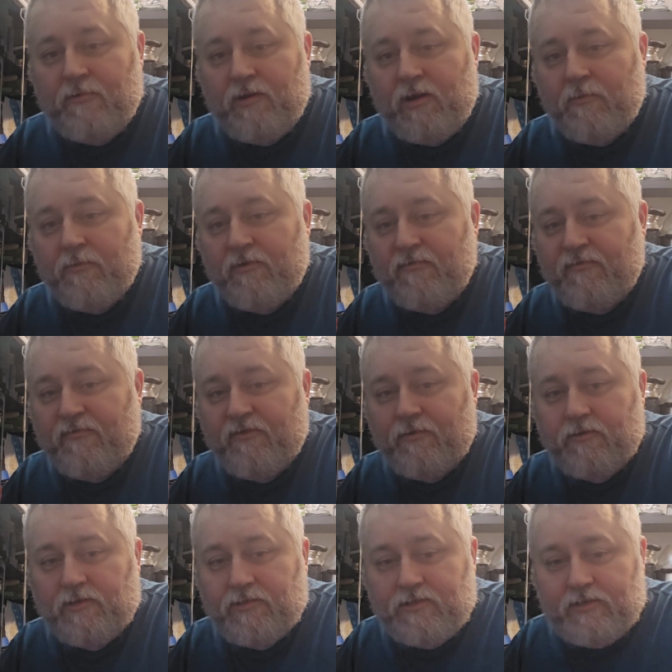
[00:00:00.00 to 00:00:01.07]
what I'm
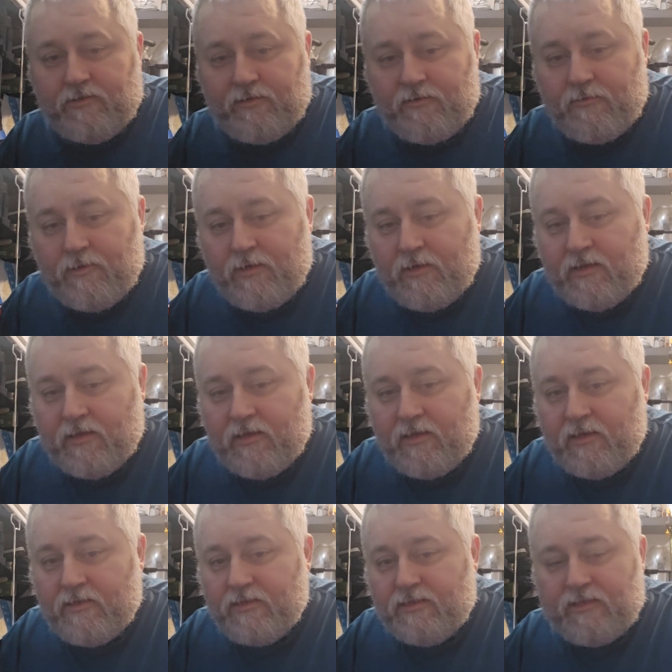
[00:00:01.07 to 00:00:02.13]
referring to
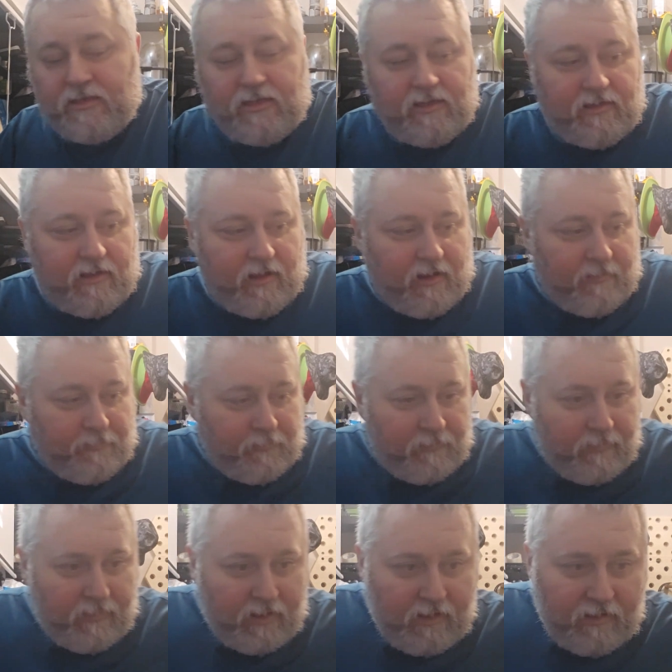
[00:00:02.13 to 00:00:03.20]
is the
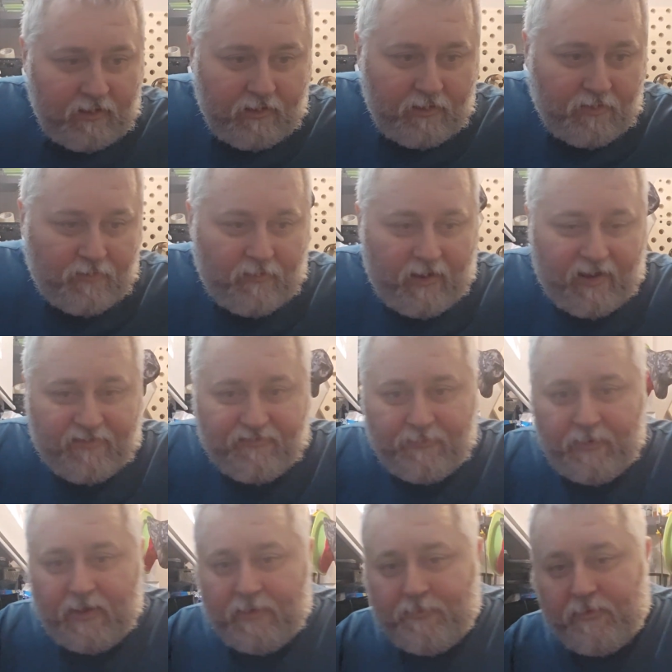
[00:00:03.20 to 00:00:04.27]
graph
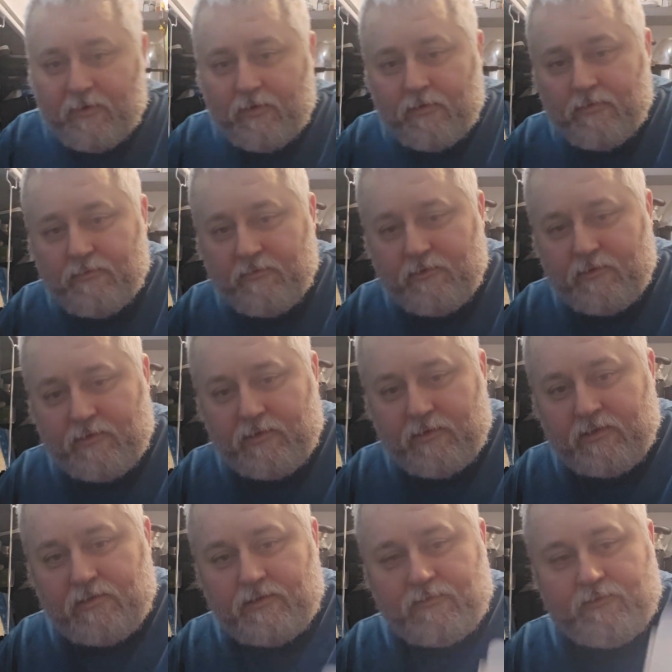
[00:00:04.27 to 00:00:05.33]
paper.
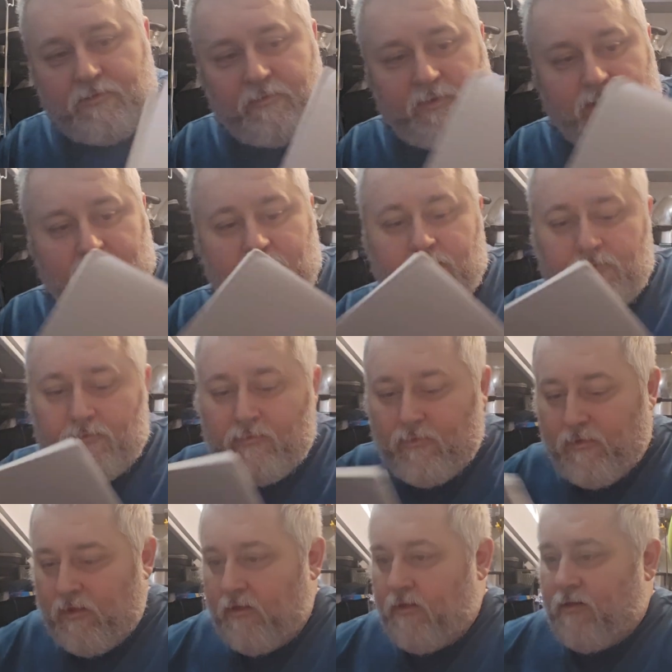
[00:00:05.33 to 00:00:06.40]
It would be
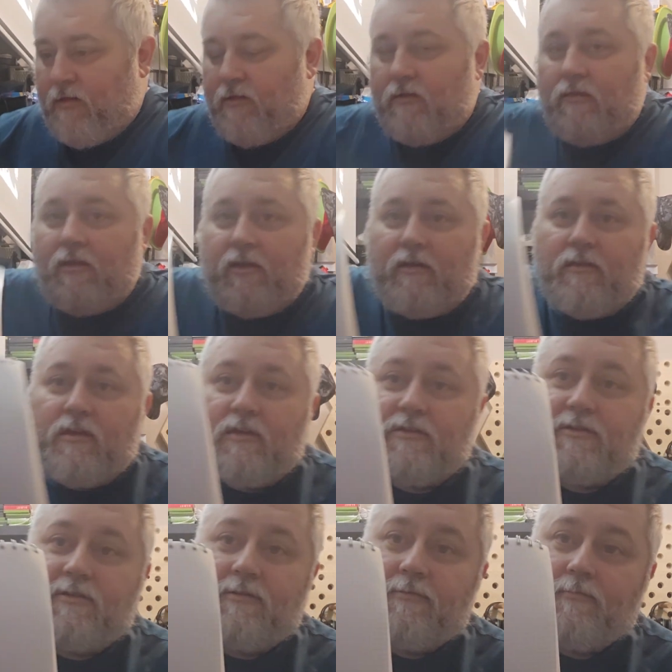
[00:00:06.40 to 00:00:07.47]
like
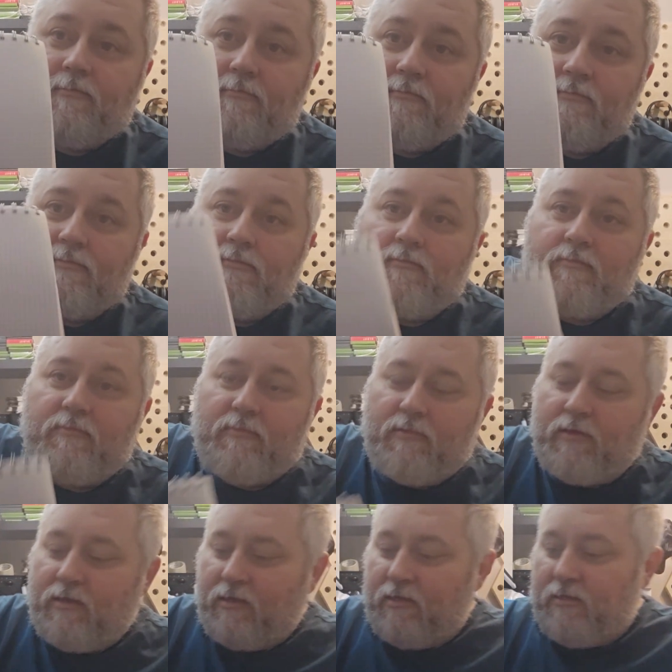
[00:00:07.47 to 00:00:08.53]
this,
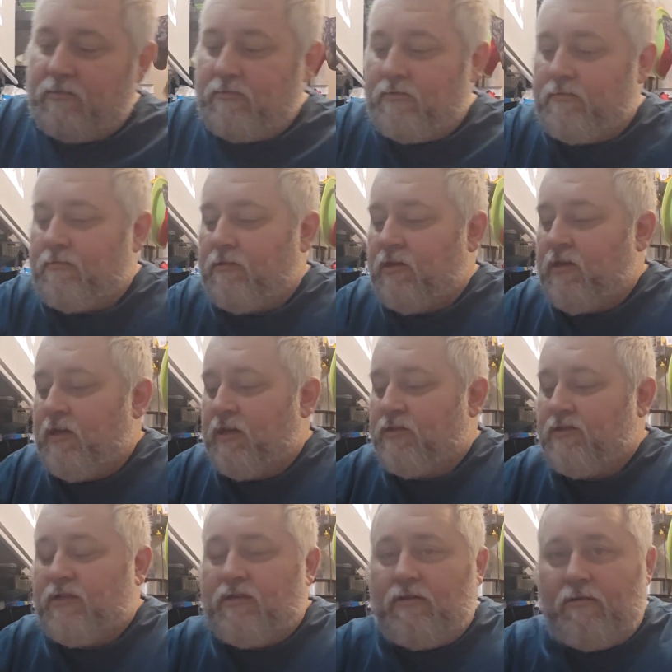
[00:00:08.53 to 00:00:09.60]
and you can't
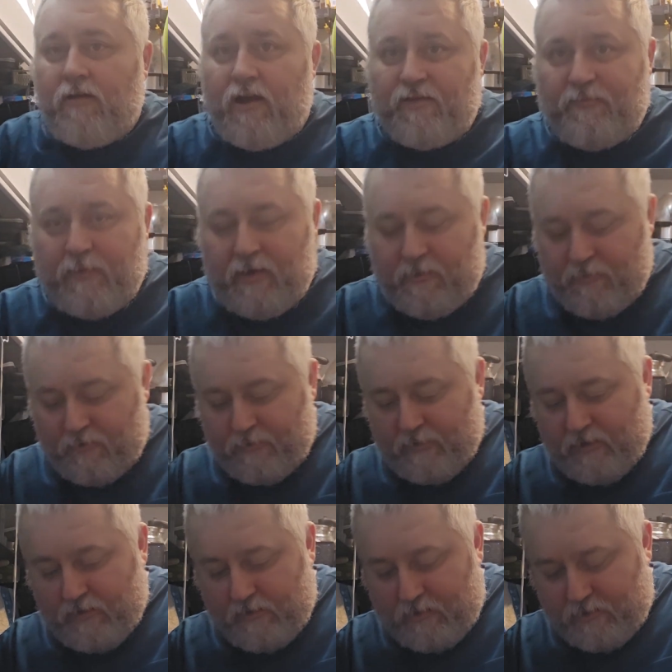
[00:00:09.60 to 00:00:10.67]
see the graph paper
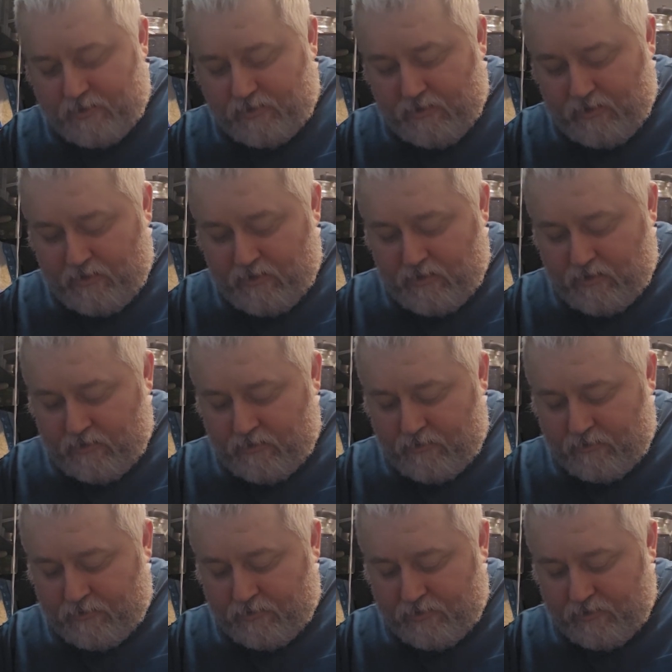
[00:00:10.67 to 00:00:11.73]
because
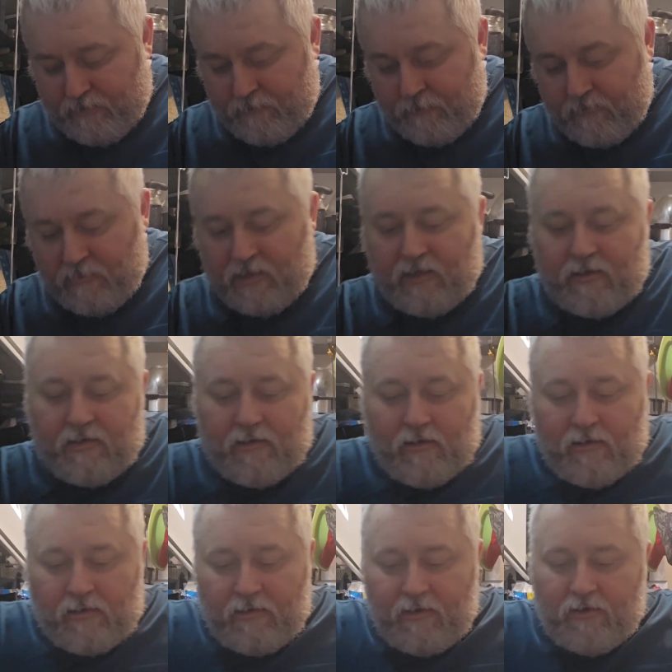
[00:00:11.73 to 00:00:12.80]
there's a
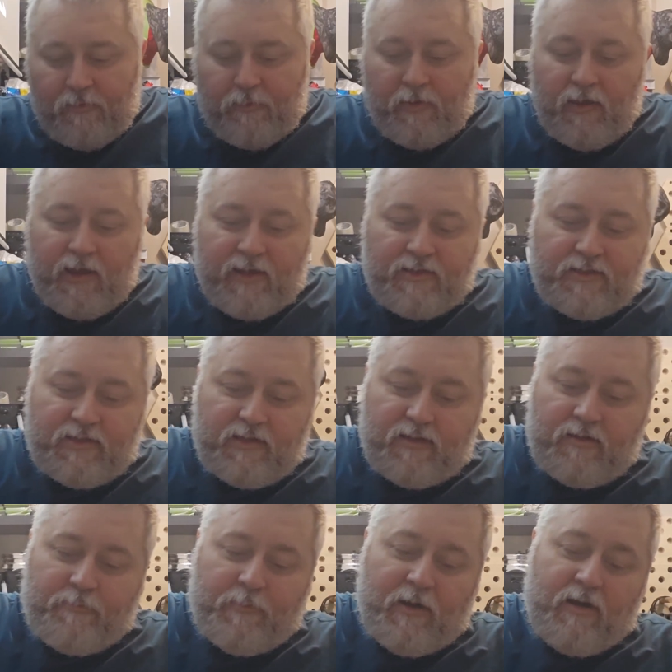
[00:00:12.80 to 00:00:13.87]
clear plastic
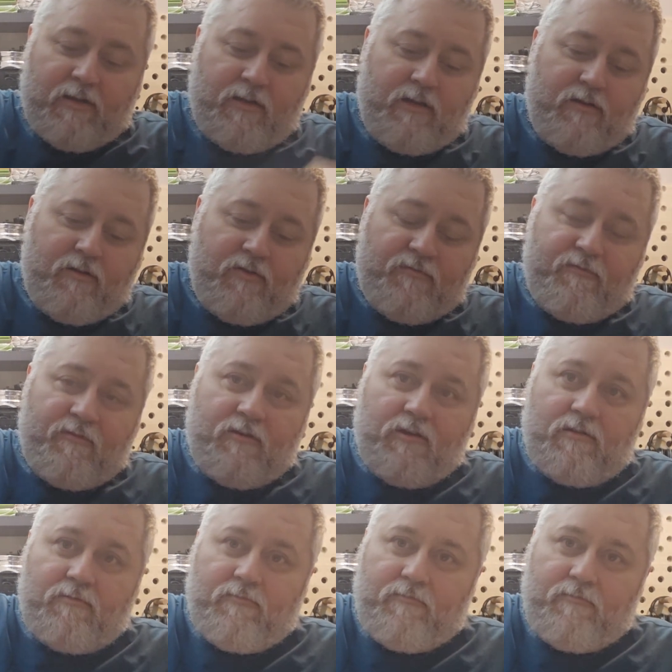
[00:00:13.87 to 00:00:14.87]
binding over it.